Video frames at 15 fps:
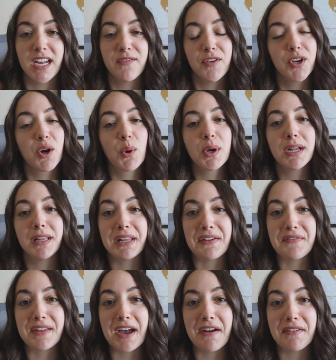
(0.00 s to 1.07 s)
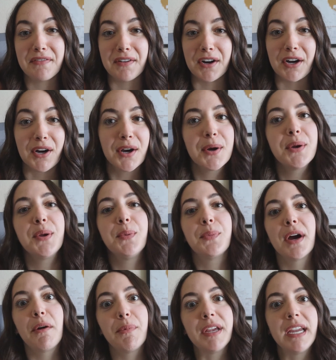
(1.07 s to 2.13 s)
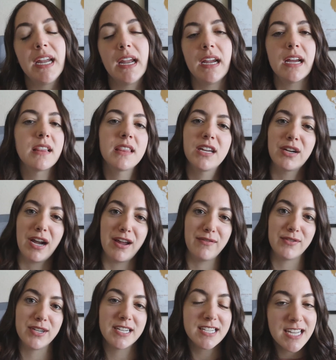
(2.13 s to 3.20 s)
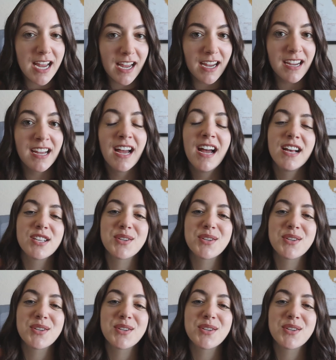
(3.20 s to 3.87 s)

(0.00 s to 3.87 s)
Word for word: and if you're going to live that far, you probably can't get there every day.